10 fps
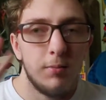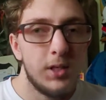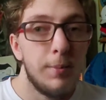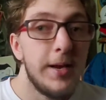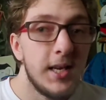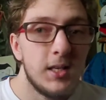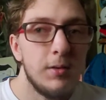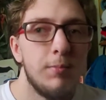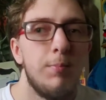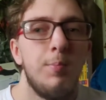
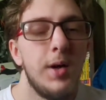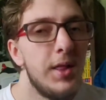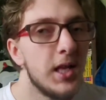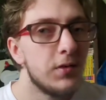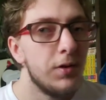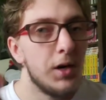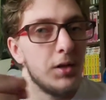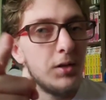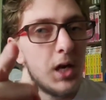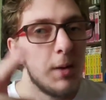debate, but that's for
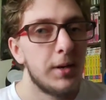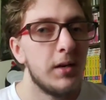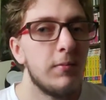another topic.